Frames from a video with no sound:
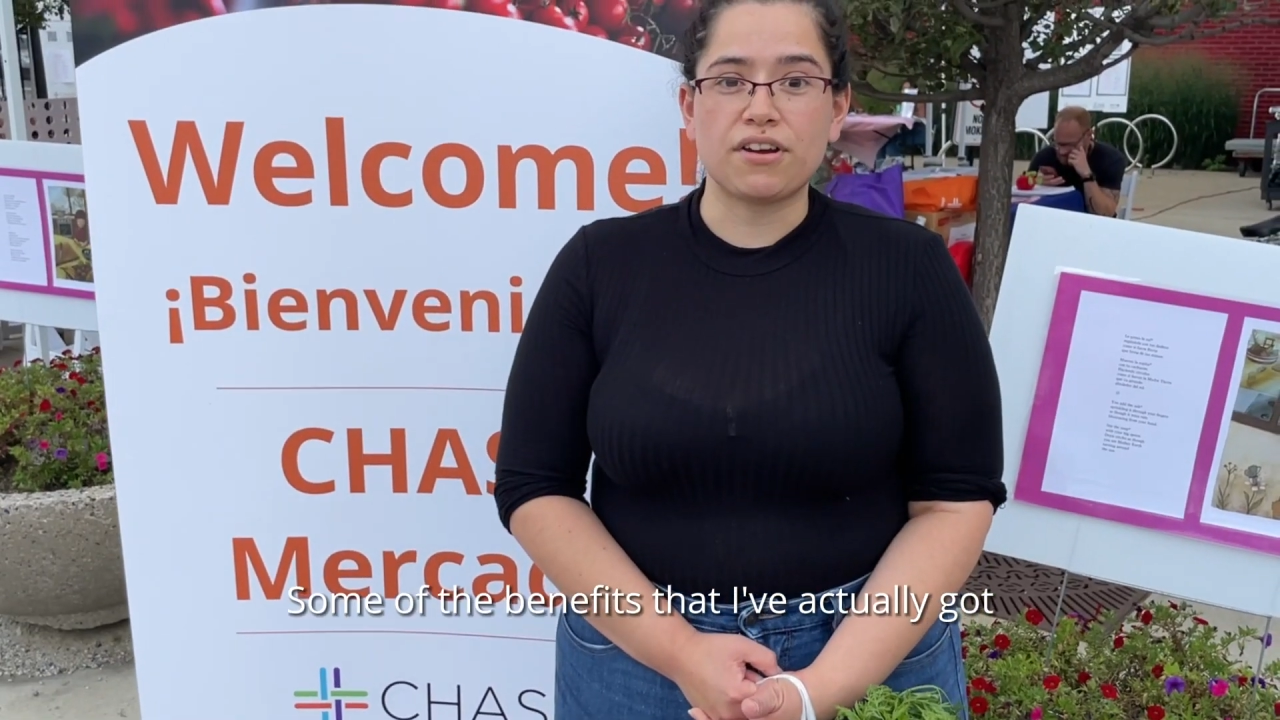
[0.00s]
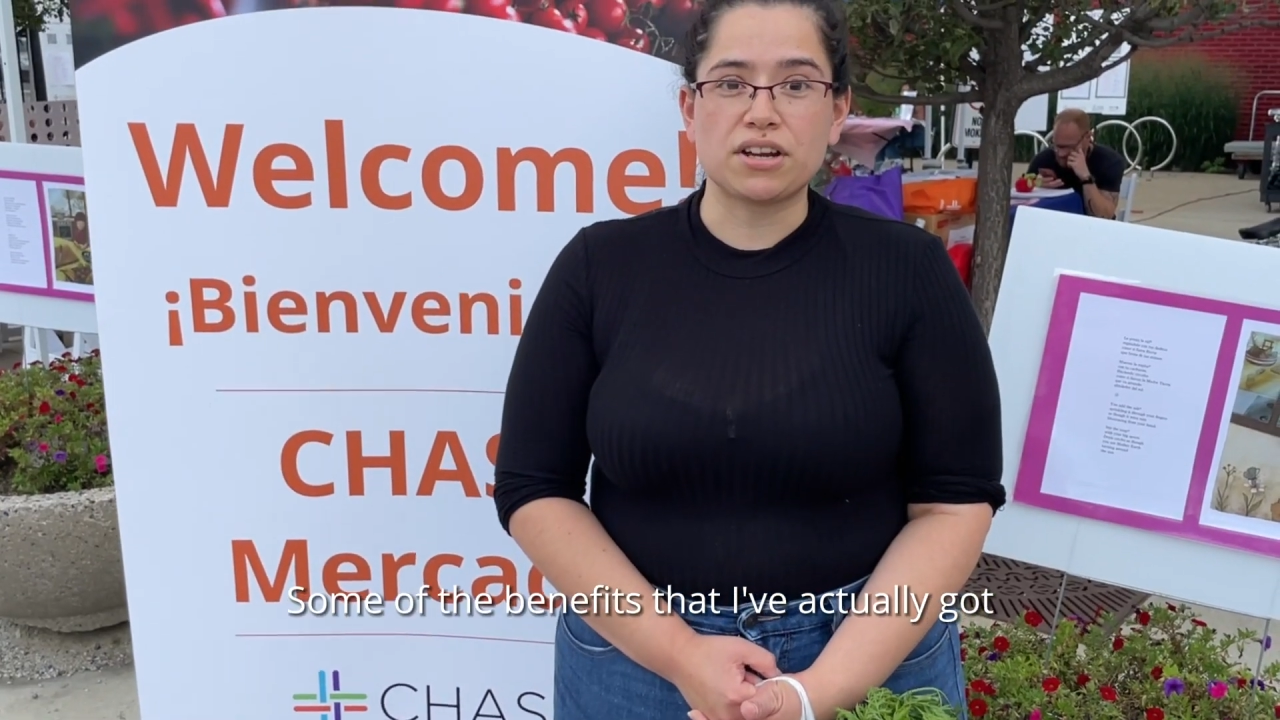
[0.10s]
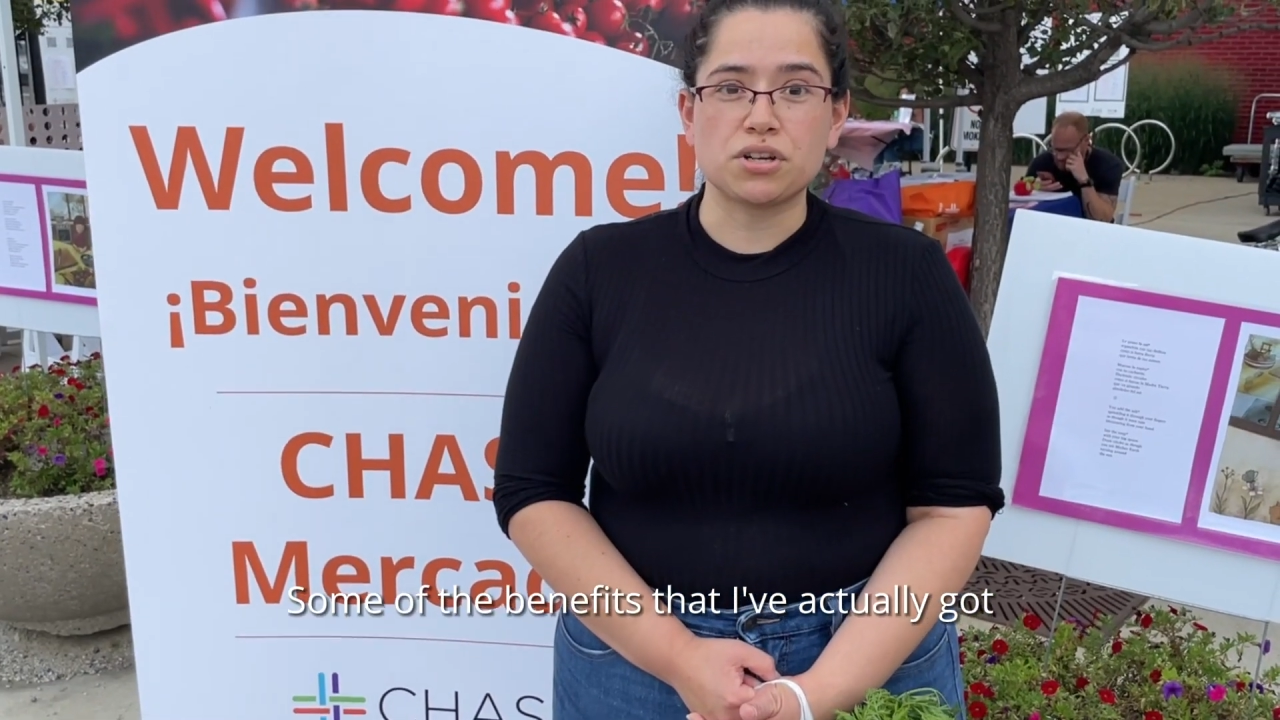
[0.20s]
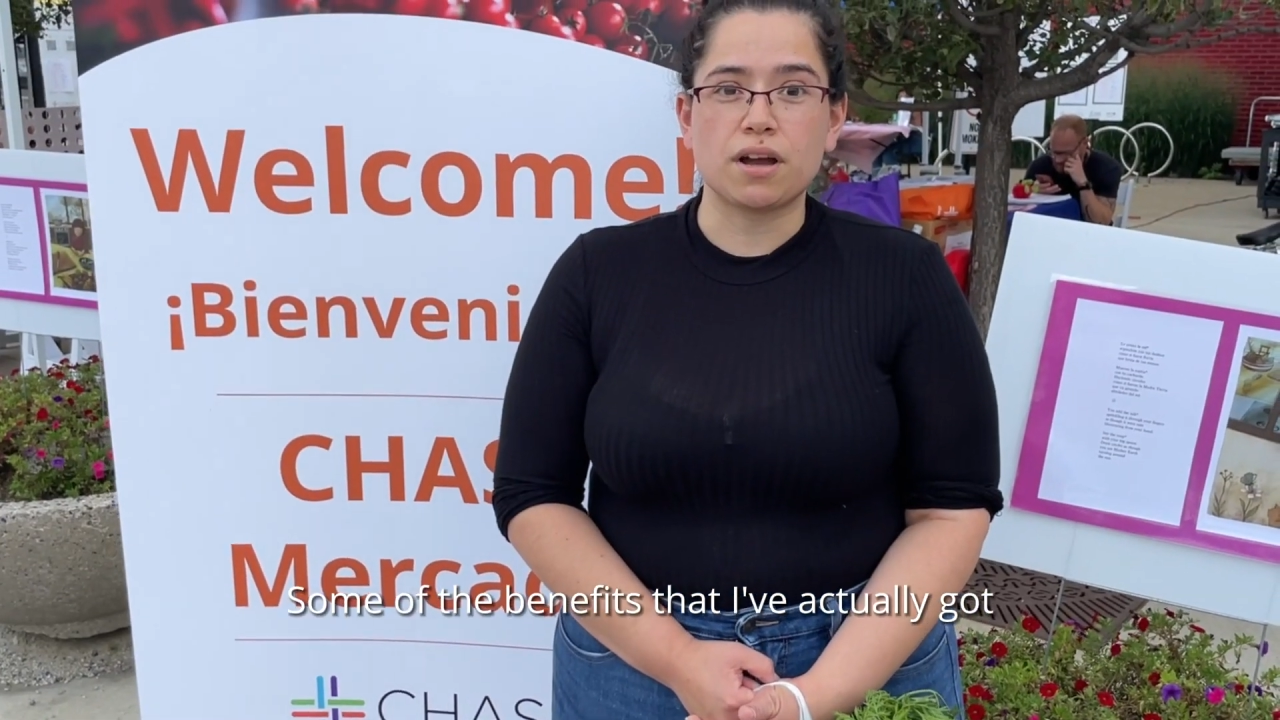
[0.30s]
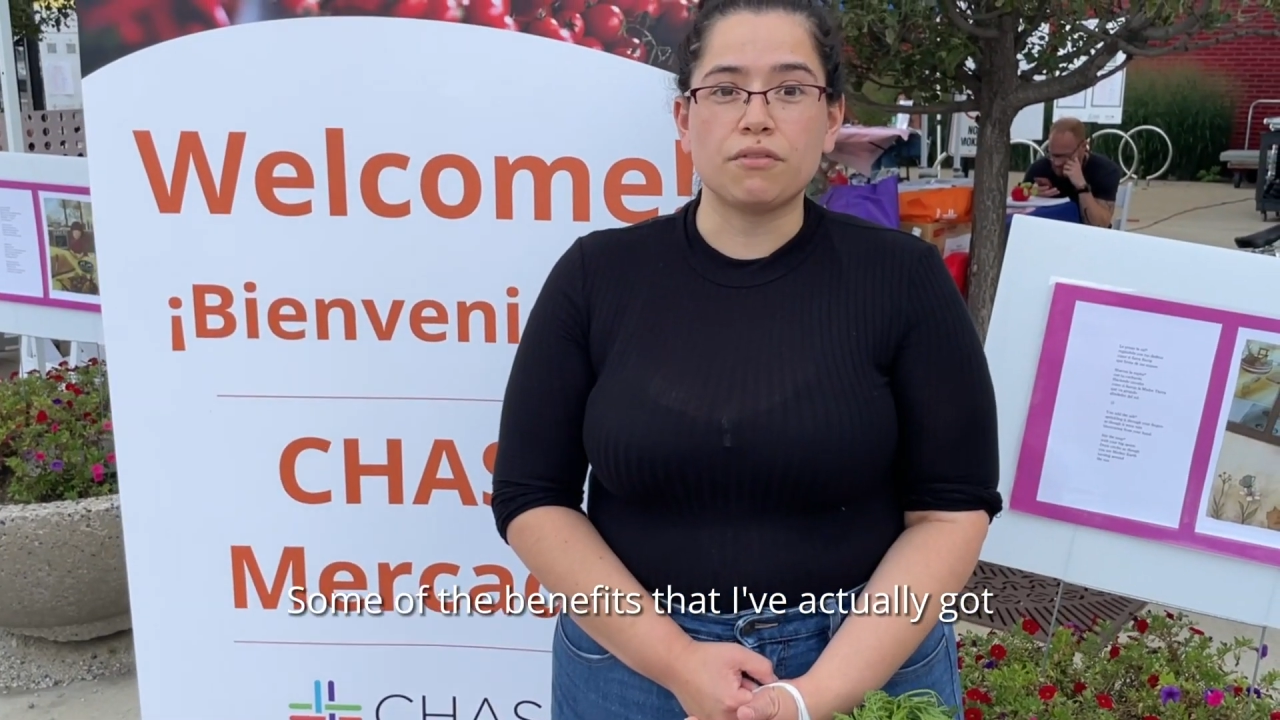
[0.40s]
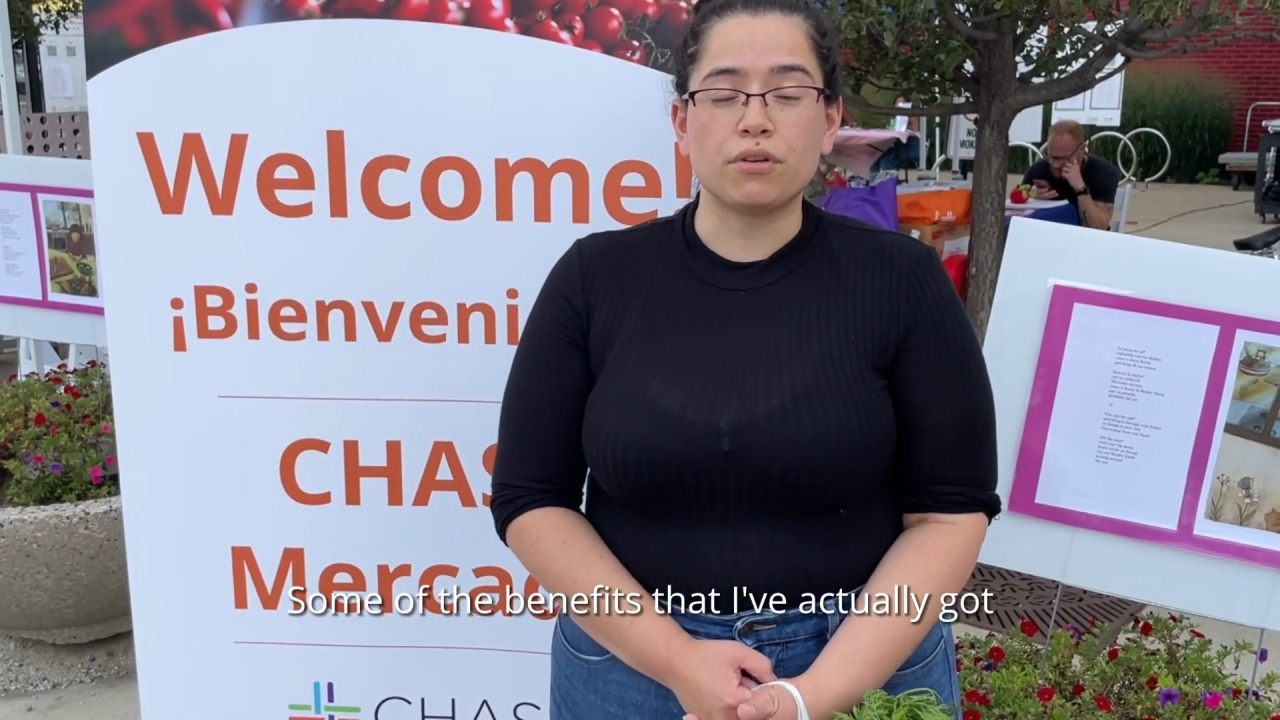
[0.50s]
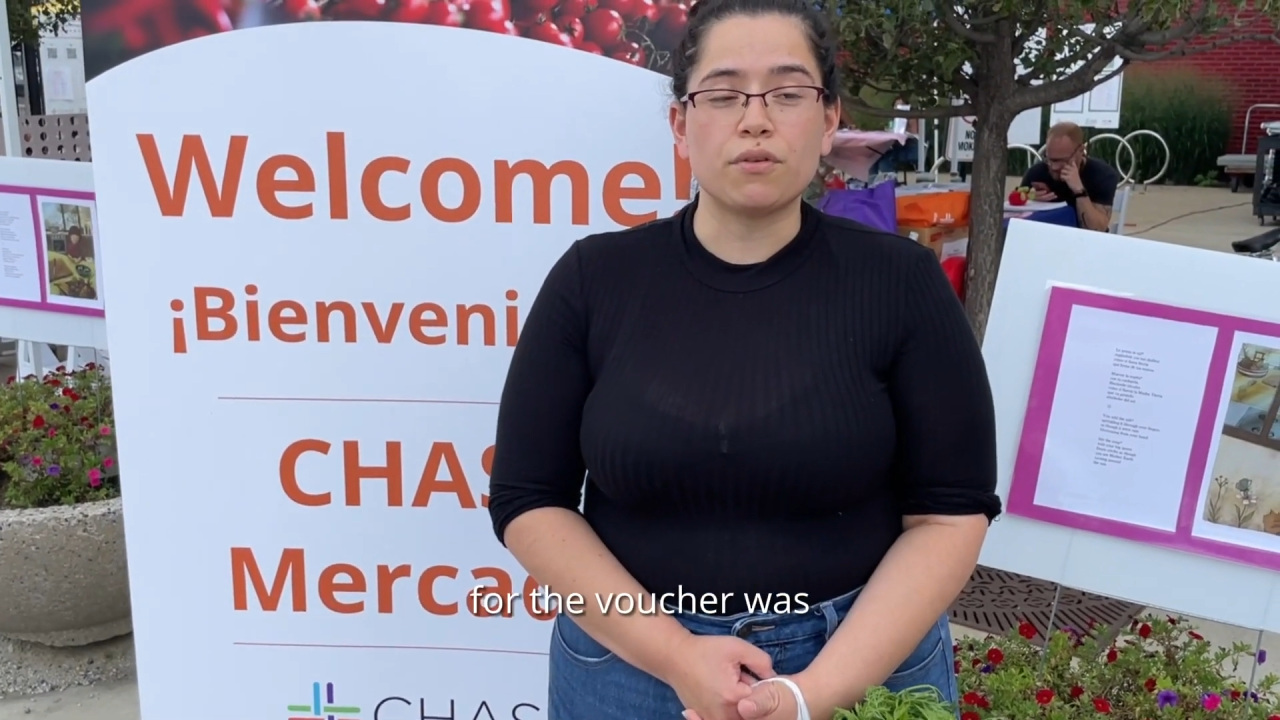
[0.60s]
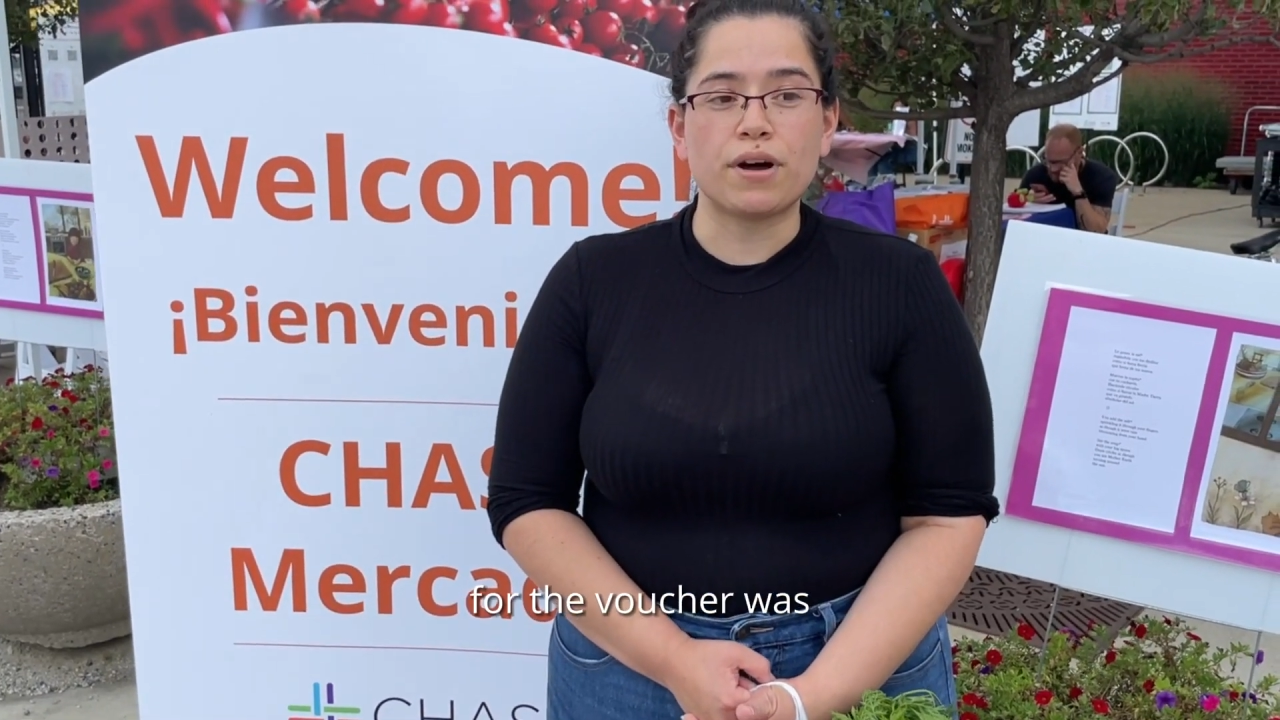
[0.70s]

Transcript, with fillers: actually got for the